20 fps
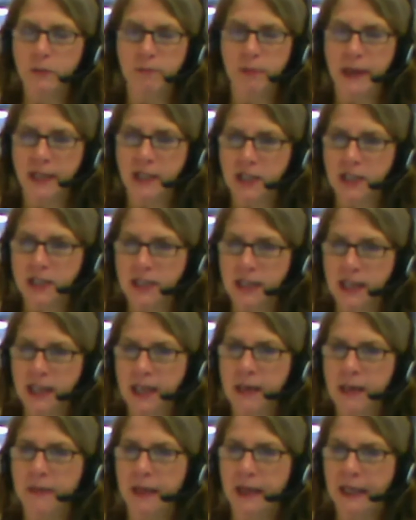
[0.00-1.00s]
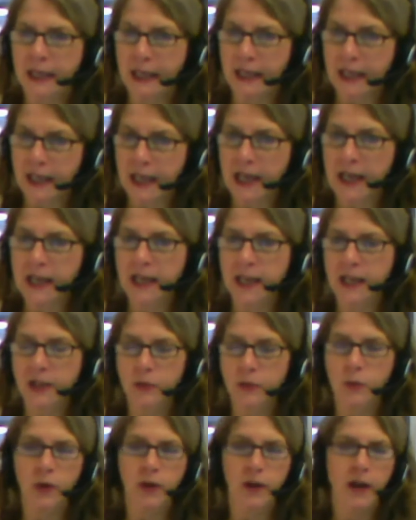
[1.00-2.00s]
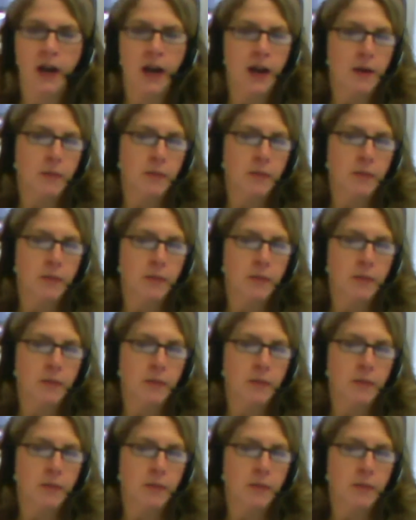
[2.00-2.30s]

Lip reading: budgets that keep getting cut or